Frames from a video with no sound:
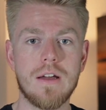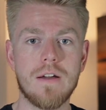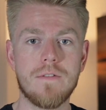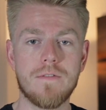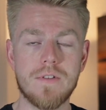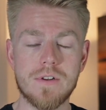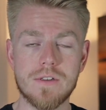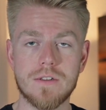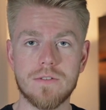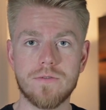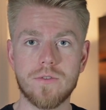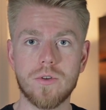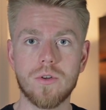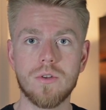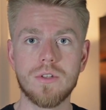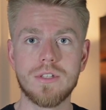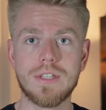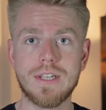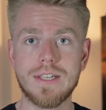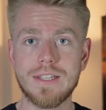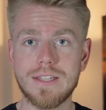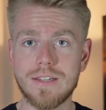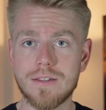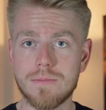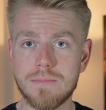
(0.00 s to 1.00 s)
First of all,
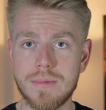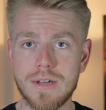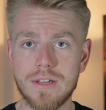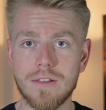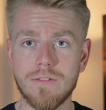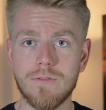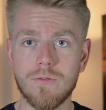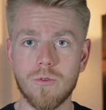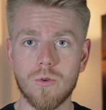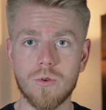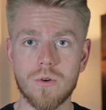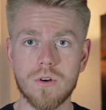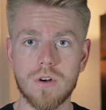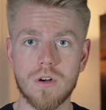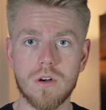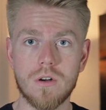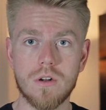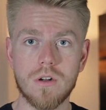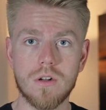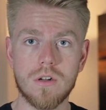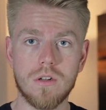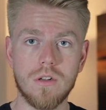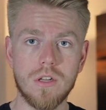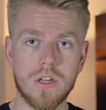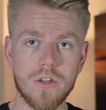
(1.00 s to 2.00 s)
this is meant for
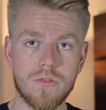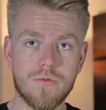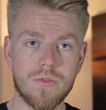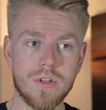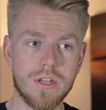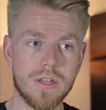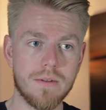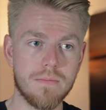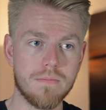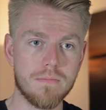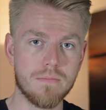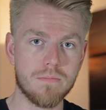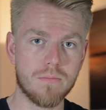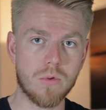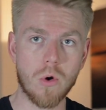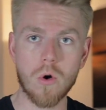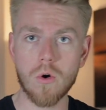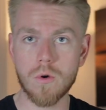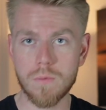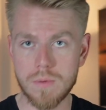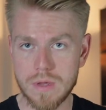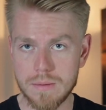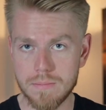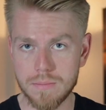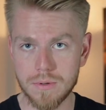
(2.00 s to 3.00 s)
literally
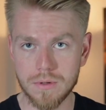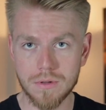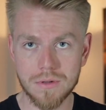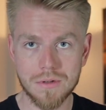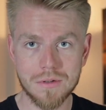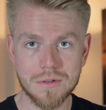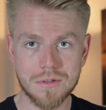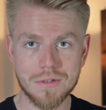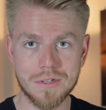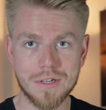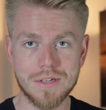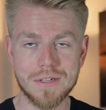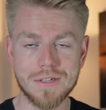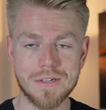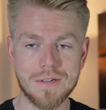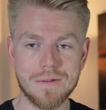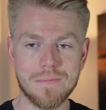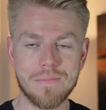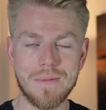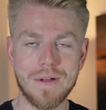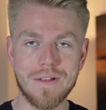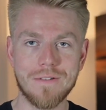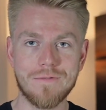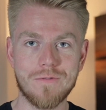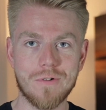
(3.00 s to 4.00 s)
broke people. This
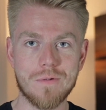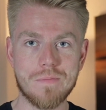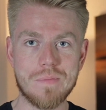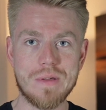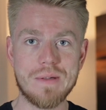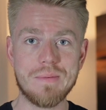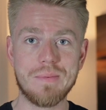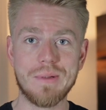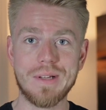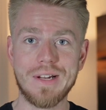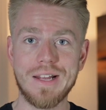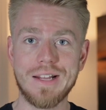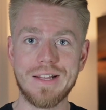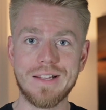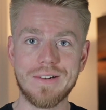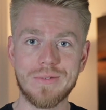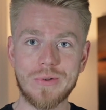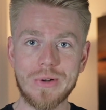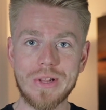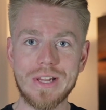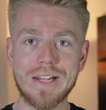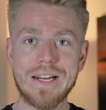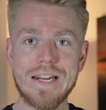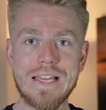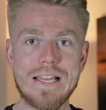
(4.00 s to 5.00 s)
is meant for people that
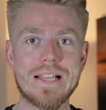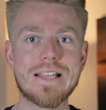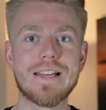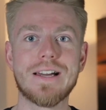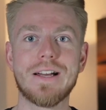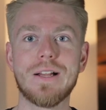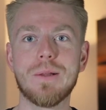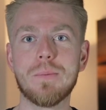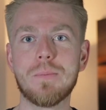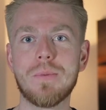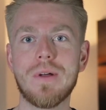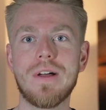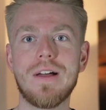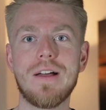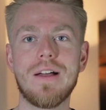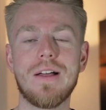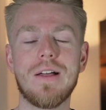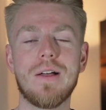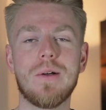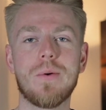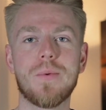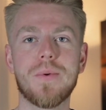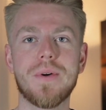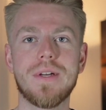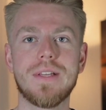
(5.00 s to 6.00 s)
really need help
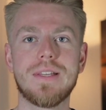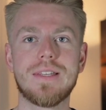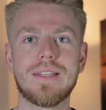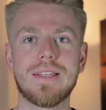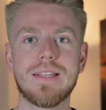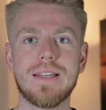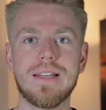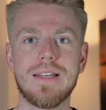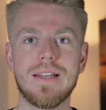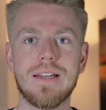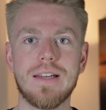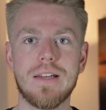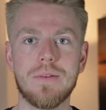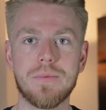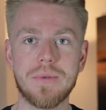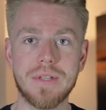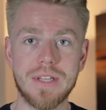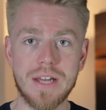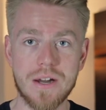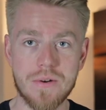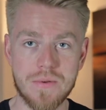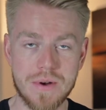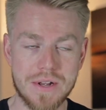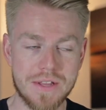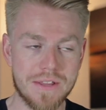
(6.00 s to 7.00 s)
with
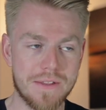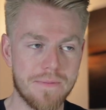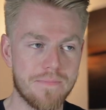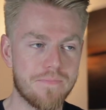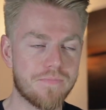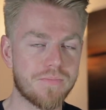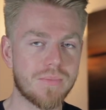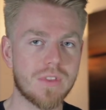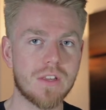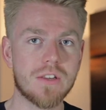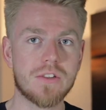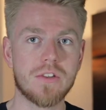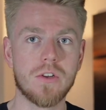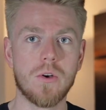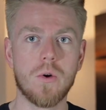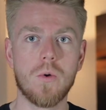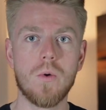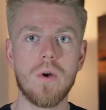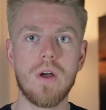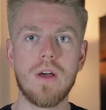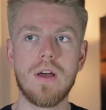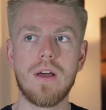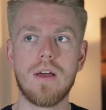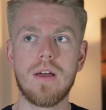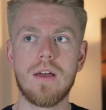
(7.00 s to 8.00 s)
their rent.
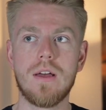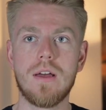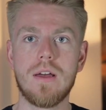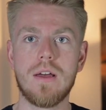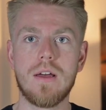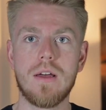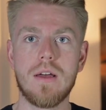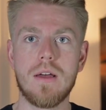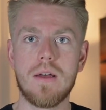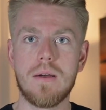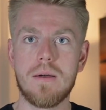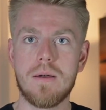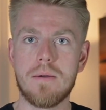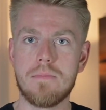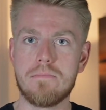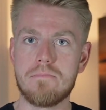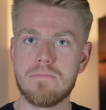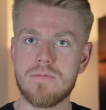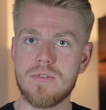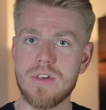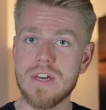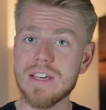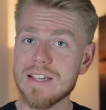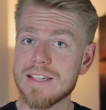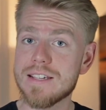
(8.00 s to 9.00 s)
So
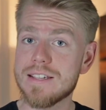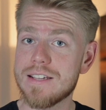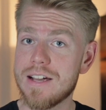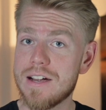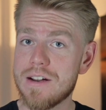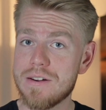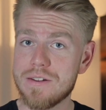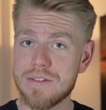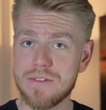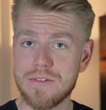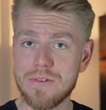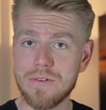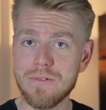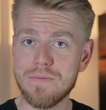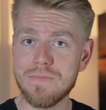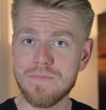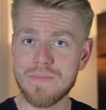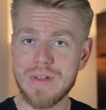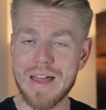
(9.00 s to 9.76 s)
chances are it's you.